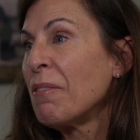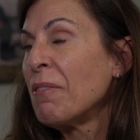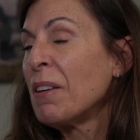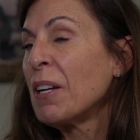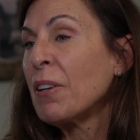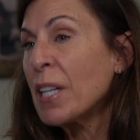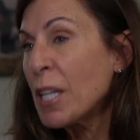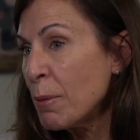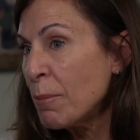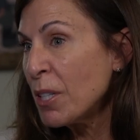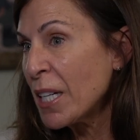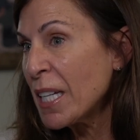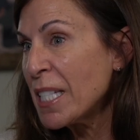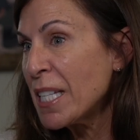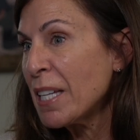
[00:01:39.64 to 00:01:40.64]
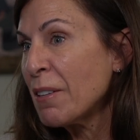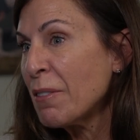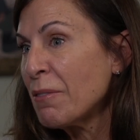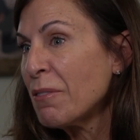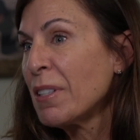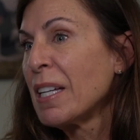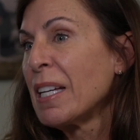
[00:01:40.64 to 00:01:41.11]
very
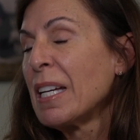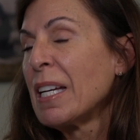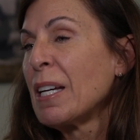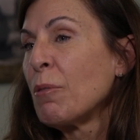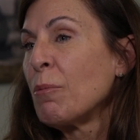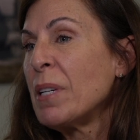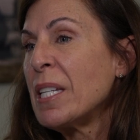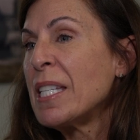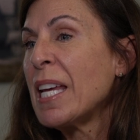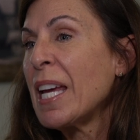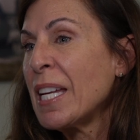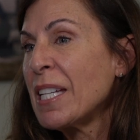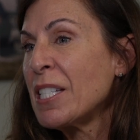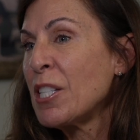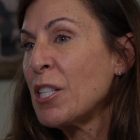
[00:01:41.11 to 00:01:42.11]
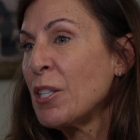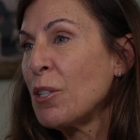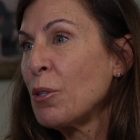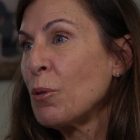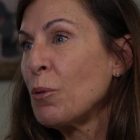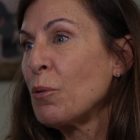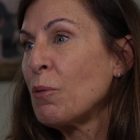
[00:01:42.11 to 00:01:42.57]
communicative. We tend
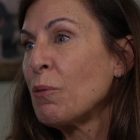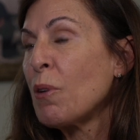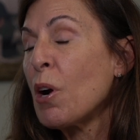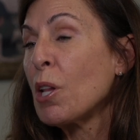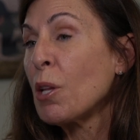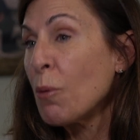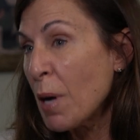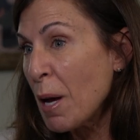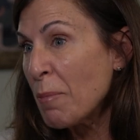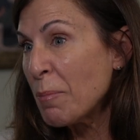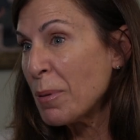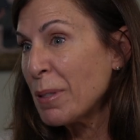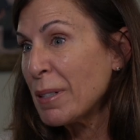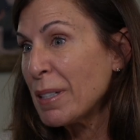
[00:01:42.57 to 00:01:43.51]
to follow up